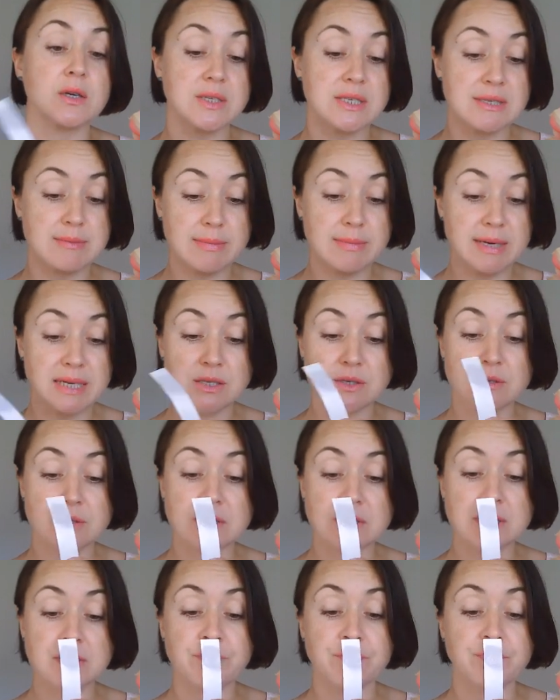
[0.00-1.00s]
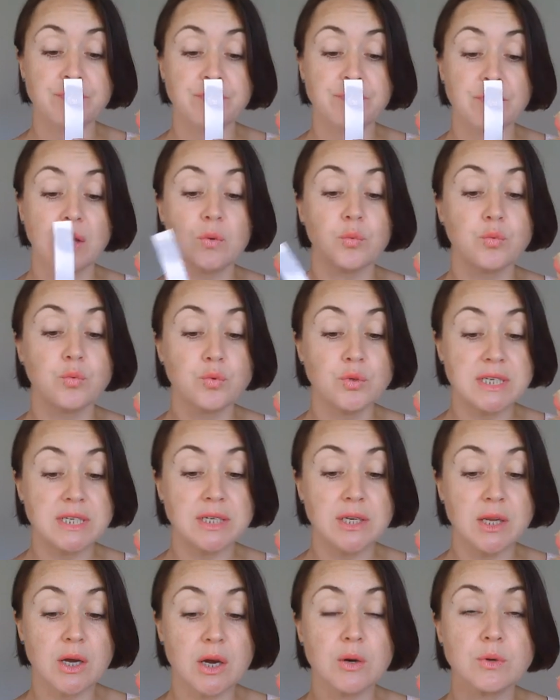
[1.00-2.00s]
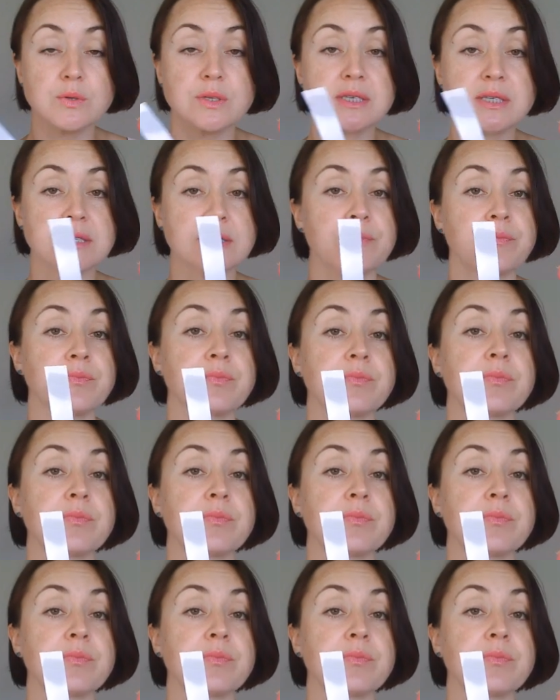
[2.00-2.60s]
Osmanthus, woody notes,